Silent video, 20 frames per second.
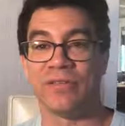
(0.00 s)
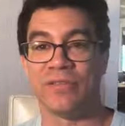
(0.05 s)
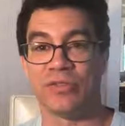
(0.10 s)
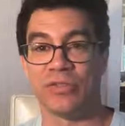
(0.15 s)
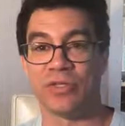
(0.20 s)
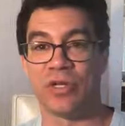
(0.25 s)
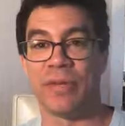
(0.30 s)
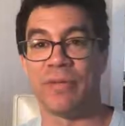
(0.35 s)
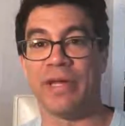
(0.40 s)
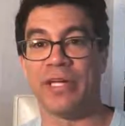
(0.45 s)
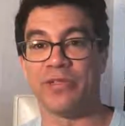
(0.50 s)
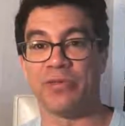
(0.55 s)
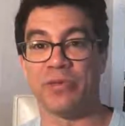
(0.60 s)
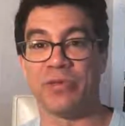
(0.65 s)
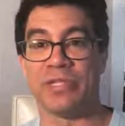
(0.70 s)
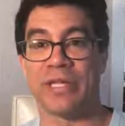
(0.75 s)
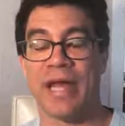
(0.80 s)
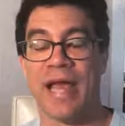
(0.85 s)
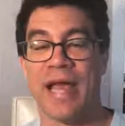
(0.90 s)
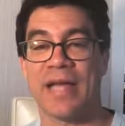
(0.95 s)
So Tom Hanks
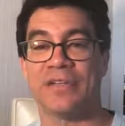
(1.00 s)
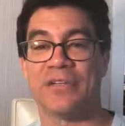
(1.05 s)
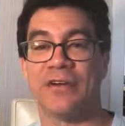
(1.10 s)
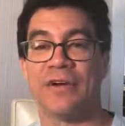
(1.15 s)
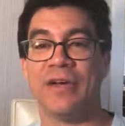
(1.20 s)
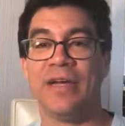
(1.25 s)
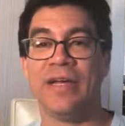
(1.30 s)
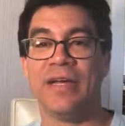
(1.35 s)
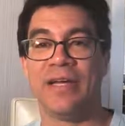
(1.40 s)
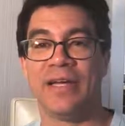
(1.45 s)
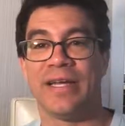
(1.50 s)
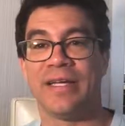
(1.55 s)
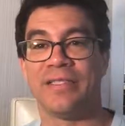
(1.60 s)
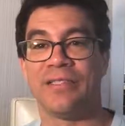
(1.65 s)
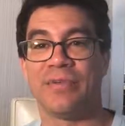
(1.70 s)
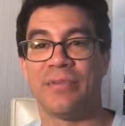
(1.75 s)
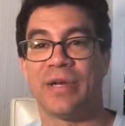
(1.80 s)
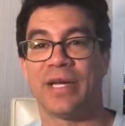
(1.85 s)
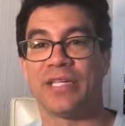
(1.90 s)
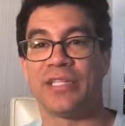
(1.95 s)
was an actor
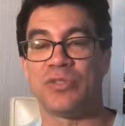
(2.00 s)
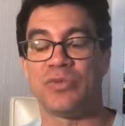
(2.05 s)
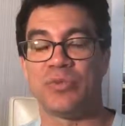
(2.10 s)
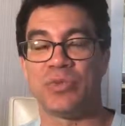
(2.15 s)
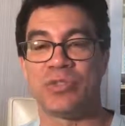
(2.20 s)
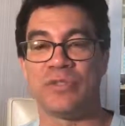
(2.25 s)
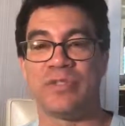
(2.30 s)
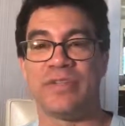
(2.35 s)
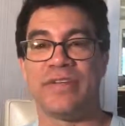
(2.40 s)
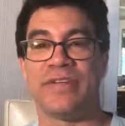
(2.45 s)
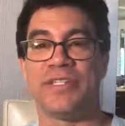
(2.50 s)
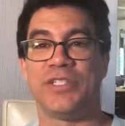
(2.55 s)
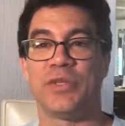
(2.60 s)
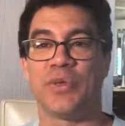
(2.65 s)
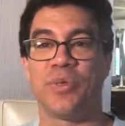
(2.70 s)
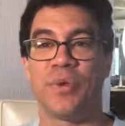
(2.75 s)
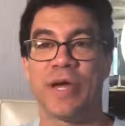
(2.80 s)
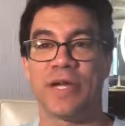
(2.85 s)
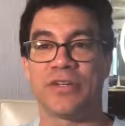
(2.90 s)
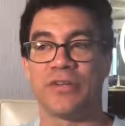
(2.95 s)
and Zemeckis was the
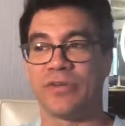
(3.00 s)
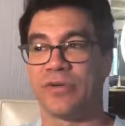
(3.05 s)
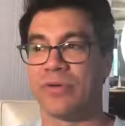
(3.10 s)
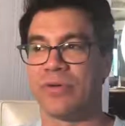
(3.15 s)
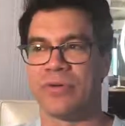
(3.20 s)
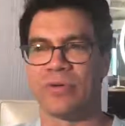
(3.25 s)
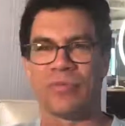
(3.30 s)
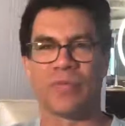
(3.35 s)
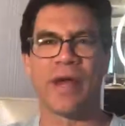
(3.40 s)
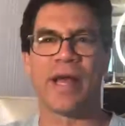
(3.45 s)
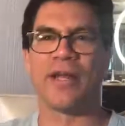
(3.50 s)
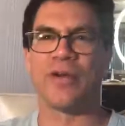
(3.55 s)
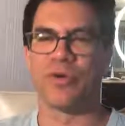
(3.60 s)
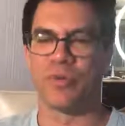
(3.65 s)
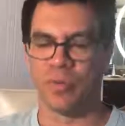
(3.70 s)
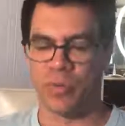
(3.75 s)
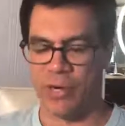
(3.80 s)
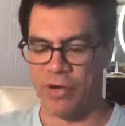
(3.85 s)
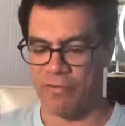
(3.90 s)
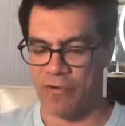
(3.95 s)
director or writer
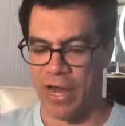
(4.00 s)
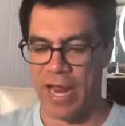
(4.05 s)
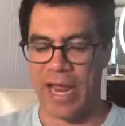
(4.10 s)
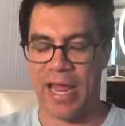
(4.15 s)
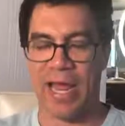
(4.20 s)
or whatever.